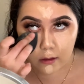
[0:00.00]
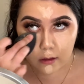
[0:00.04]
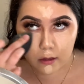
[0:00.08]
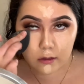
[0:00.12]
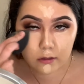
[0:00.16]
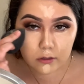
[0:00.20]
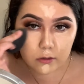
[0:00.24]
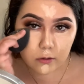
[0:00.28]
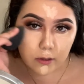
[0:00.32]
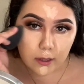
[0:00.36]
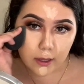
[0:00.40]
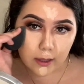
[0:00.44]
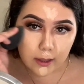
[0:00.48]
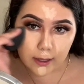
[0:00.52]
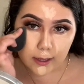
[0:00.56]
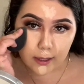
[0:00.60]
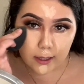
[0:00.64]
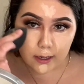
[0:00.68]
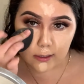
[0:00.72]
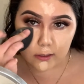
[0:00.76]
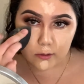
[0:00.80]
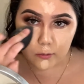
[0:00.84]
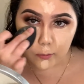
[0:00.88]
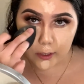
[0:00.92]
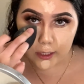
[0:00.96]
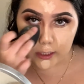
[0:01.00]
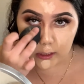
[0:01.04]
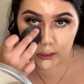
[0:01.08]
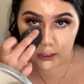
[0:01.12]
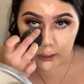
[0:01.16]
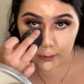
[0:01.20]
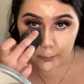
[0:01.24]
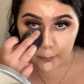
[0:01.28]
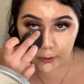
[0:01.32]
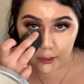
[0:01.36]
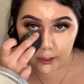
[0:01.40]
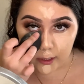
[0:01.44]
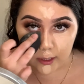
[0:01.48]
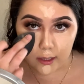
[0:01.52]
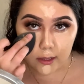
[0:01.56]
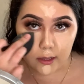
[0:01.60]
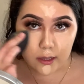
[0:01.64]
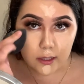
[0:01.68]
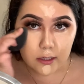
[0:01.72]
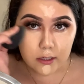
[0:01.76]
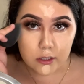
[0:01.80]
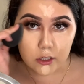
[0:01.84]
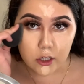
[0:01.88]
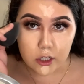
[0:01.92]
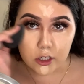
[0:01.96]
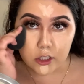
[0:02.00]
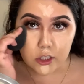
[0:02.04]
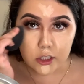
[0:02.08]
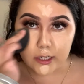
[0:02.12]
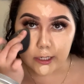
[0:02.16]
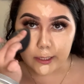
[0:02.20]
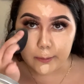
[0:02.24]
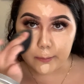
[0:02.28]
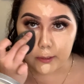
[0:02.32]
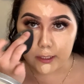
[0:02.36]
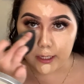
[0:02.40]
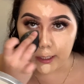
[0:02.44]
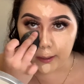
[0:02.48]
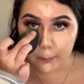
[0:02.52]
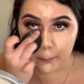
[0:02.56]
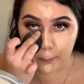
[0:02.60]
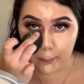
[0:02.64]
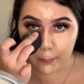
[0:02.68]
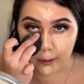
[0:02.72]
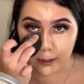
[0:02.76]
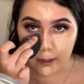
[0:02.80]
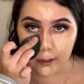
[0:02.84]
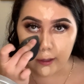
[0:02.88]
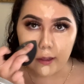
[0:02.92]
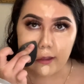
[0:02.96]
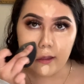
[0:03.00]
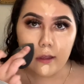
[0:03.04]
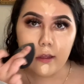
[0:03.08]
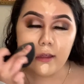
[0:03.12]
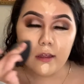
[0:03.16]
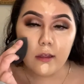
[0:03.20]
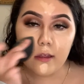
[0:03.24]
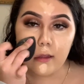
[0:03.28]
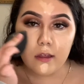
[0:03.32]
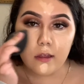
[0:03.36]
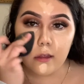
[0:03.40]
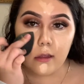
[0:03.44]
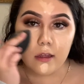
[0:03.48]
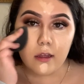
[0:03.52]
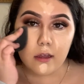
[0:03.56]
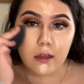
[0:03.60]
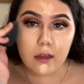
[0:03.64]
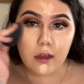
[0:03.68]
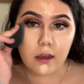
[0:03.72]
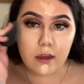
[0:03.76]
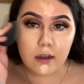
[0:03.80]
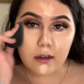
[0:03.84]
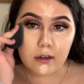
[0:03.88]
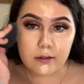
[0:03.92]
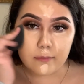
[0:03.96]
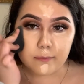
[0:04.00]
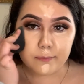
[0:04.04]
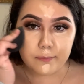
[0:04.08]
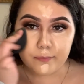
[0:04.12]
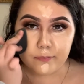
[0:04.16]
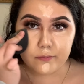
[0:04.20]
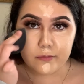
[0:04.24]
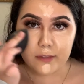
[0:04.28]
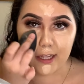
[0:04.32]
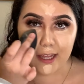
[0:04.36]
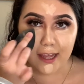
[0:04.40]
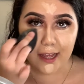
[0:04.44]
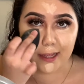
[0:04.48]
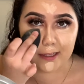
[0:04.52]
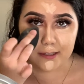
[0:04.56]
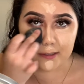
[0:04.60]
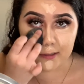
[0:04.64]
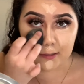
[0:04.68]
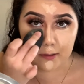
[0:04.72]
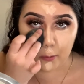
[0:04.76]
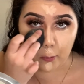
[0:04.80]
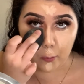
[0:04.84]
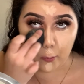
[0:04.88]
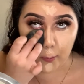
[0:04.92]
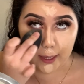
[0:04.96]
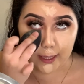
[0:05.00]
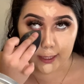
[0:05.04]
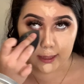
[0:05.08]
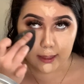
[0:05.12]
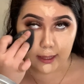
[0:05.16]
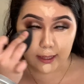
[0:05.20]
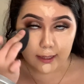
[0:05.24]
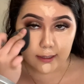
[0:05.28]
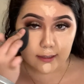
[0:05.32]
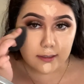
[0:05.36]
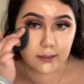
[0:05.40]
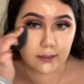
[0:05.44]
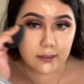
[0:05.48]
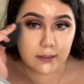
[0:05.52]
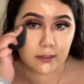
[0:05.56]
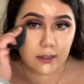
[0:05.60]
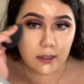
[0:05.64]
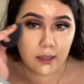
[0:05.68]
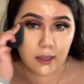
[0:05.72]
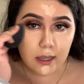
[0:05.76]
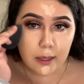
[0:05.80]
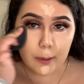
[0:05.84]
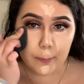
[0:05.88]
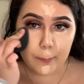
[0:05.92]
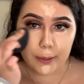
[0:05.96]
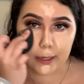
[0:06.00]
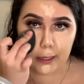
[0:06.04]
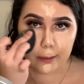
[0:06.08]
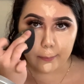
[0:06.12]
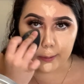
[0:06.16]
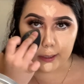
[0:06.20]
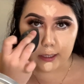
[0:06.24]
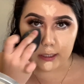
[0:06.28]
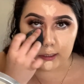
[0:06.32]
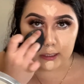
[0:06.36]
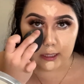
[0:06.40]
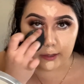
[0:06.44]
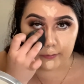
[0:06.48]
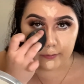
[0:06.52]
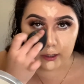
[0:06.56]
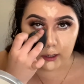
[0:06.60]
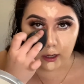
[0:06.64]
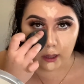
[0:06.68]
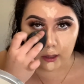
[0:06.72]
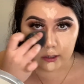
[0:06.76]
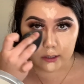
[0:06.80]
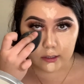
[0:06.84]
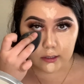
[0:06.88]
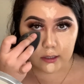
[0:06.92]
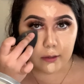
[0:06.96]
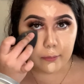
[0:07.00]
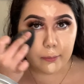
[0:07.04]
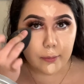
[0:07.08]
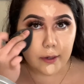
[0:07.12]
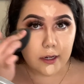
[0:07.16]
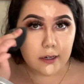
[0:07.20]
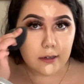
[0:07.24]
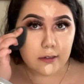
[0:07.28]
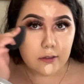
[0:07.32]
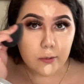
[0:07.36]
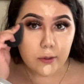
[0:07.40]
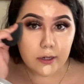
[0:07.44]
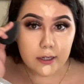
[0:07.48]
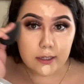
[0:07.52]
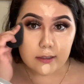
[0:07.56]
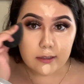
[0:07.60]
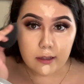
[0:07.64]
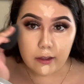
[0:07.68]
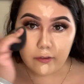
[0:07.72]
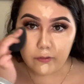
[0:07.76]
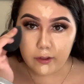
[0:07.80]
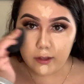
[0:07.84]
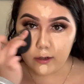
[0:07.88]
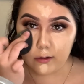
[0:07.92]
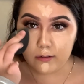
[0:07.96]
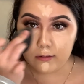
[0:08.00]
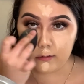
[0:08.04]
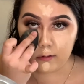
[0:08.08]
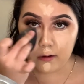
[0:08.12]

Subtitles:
So yeah, like it is way cheaper than the Tarte Shape Tape, but it has way less. But I mean, $7 compared to $27.